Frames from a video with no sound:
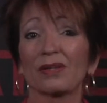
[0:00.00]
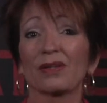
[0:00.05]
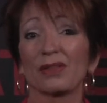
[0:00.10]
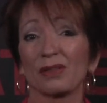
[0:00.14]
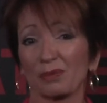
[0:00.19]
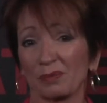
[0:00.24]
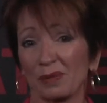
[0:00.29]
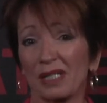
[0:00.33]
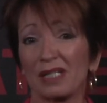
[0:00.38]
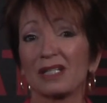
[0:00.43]

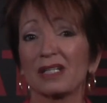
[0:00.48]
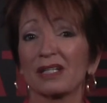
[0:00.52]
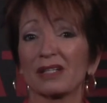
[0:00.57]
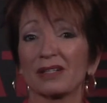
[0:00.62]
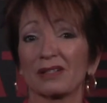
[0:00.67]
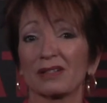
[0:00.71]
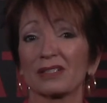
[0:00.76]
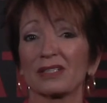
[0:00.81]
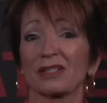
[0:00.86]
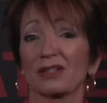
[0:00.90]
3
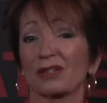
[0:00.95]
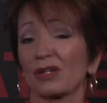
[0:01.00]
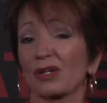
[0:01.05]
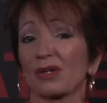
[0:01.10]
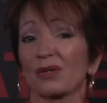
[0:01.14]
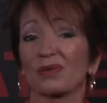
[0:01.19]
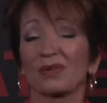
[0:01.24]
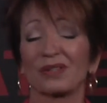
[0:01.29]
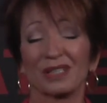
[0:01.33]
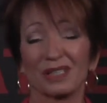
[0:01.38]
years
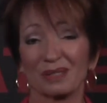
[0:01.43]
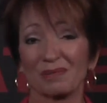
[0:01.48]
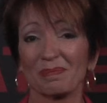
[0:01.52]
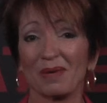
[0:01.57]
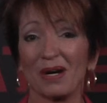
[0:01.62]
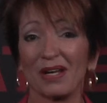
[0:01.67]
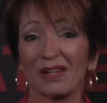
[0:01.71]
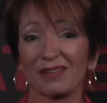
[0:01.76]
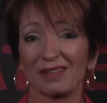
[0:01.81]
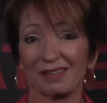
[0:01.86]
ago this
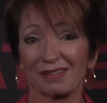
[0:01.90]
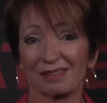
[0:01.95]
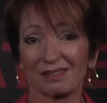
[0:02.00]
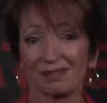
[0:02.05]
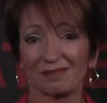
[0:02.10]
month.